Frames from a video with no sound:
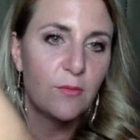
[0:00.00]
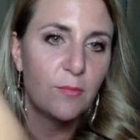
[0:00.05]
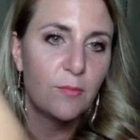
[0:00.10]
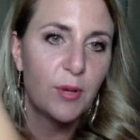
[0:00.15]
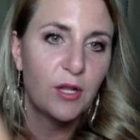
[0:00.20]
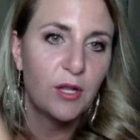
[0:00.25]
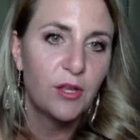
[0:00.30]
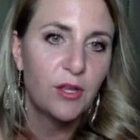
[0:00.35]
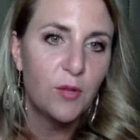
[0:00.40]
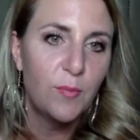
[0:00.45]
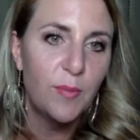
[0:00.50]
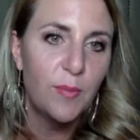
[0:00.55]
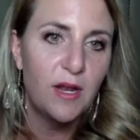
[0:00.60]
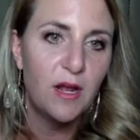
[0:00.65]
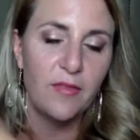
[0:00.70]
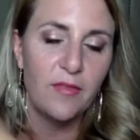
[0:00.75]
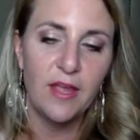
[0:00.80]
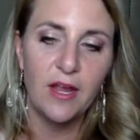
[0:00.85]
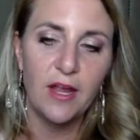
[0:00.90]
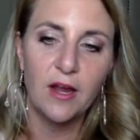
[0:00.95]
Put a little bit
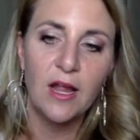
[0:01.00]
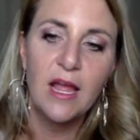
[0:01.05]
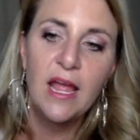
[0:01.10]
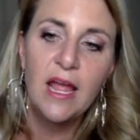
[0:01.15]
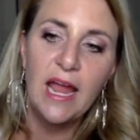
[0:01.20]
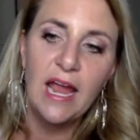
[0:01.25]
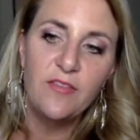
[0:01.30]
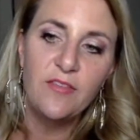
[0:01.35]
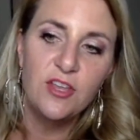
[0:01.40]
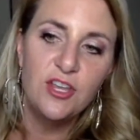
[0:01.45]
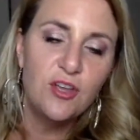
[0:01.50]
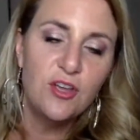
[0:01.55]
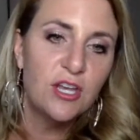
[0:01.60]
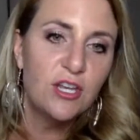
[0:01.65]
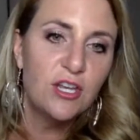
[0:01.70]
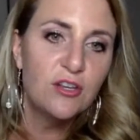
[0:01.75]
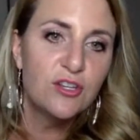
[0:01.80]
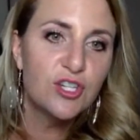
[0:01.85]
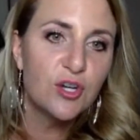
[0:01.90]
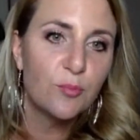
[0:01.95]
on there, and then you can
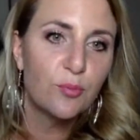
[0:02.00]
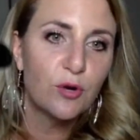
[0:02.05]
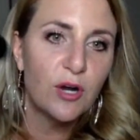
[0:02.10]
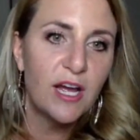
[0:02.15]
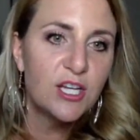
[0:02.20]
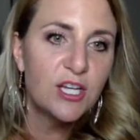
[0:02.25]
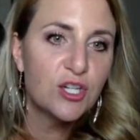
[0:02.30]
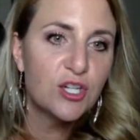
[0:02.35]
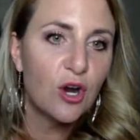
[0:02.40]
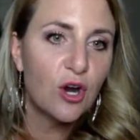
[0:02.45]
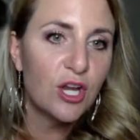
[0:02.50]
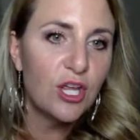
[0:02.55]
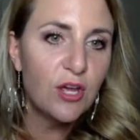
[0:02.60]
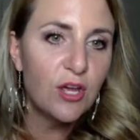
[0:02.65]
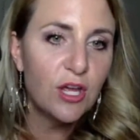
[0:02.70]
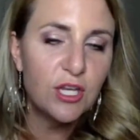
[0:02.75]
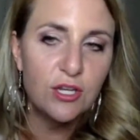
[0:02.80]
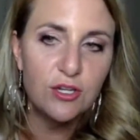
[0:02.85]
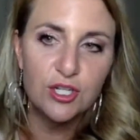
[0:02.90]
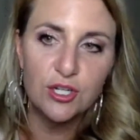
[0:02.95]
use your brush or you
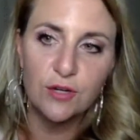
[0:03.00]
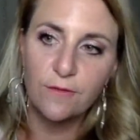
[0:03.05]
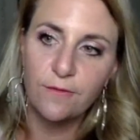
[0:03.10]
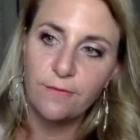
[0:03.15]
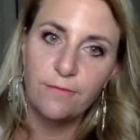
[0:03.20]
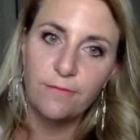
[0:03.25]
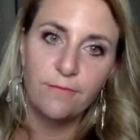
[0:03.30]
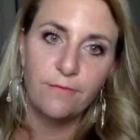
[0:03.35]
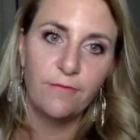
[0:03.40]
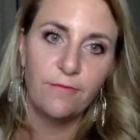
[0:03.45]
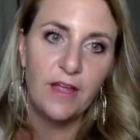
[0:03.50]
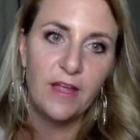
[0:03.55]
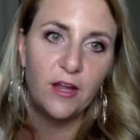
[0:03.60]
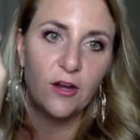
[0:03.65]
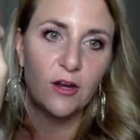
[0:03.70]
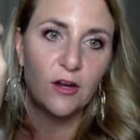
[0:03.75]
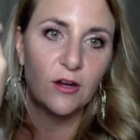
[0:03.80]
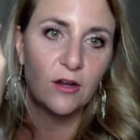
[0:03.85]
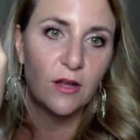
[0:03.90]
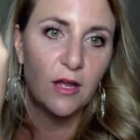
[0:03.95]
can use your
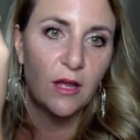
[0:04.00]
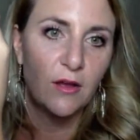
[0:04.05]
finger.